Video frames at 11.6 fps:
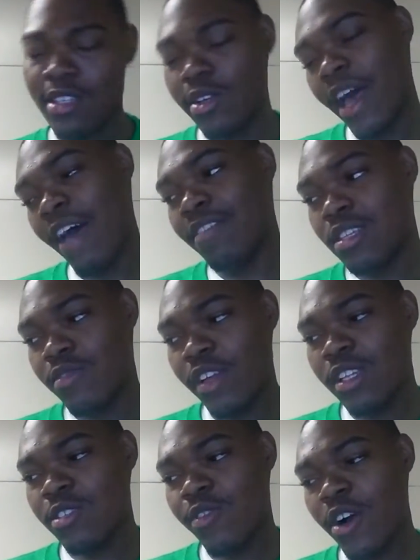still have these
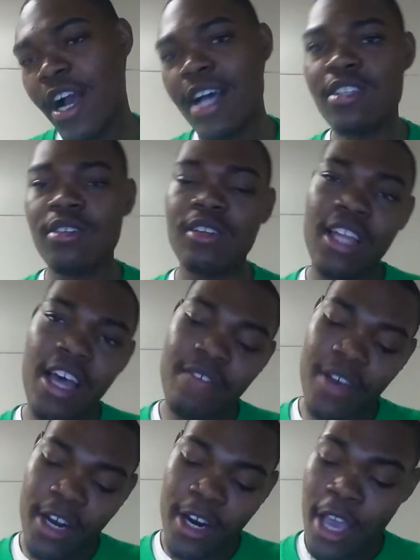feelings for her, I still love
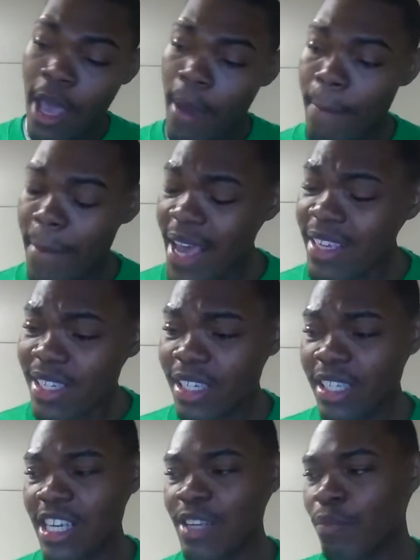her.
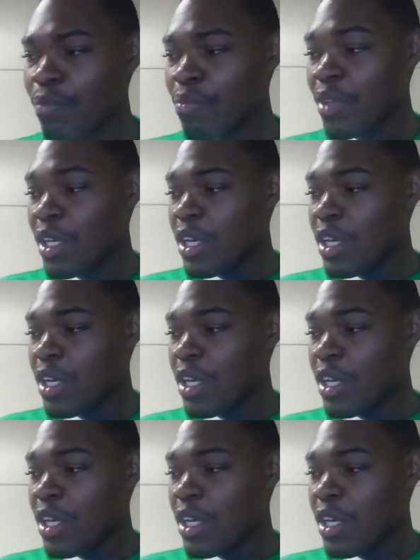Basically,